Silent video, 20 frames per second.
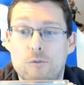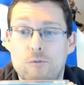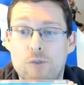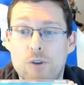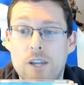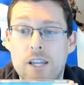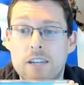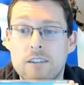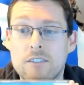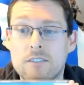
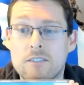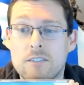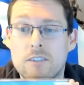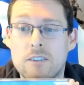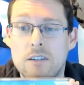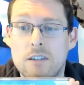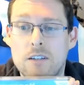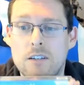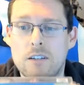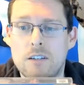
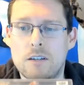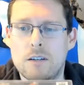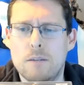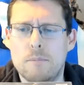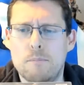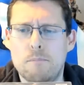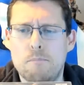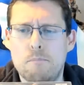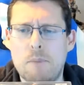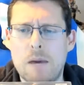Rare's
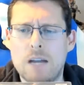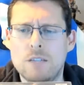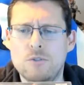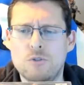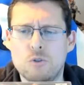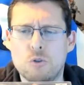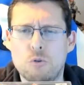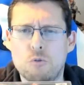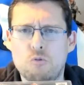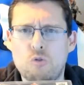
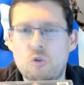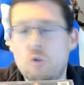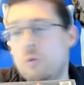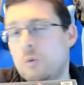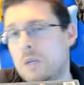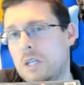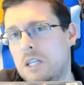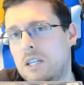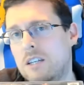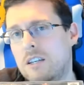
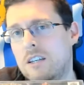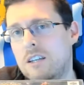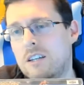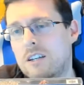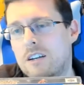Banjo-Tooie,